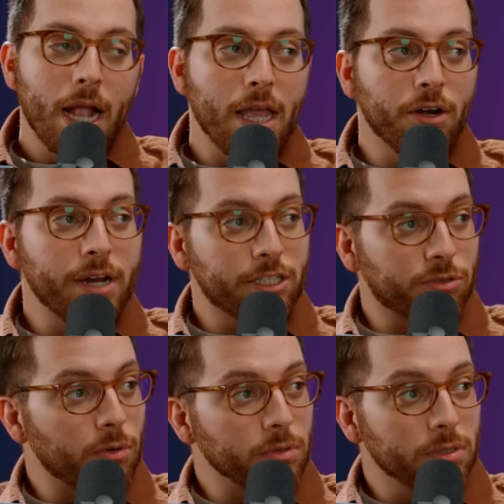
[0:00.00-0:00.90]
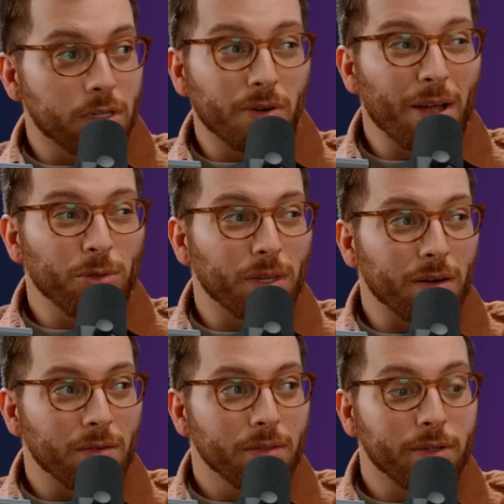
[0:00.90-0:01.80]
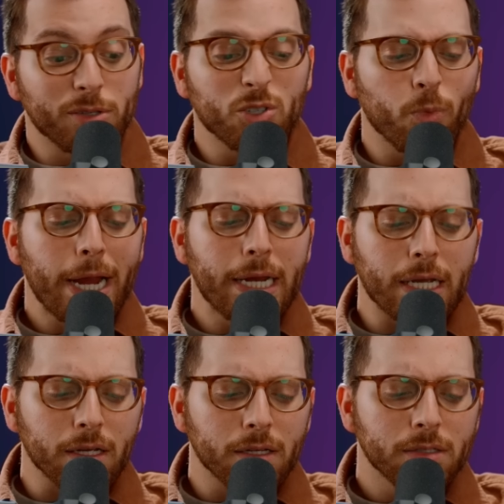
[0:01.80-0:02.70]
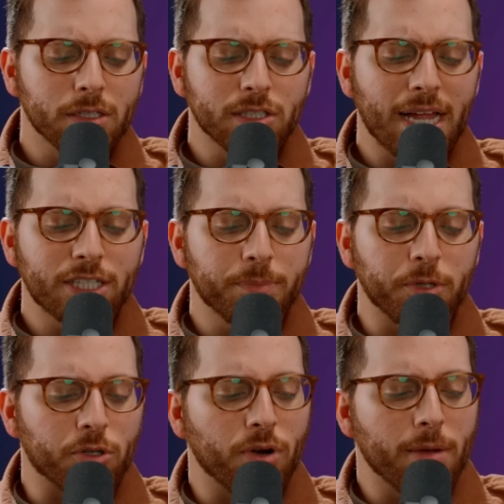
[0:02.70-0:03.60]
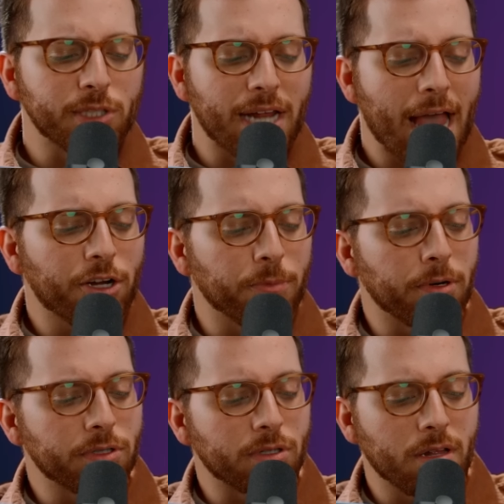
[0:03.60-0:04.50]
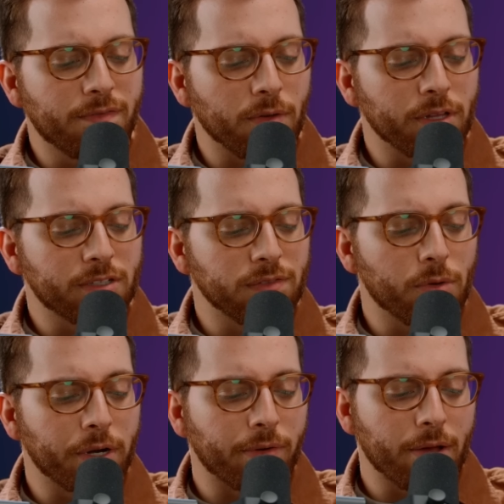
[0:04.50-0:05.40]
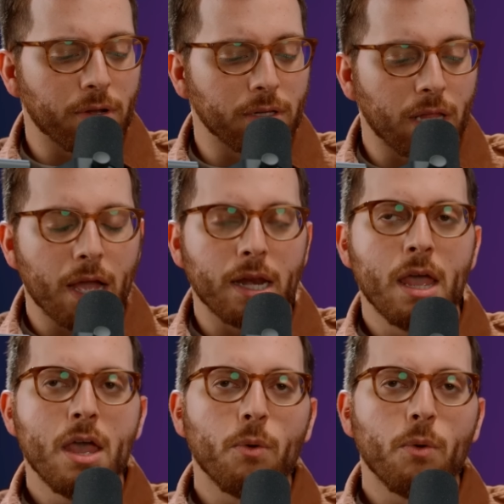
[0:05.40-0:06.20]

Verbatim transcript: Internet trolls, they're out there. They're just waiting to snatch up your crumbs and hack your personal info that's floating around online,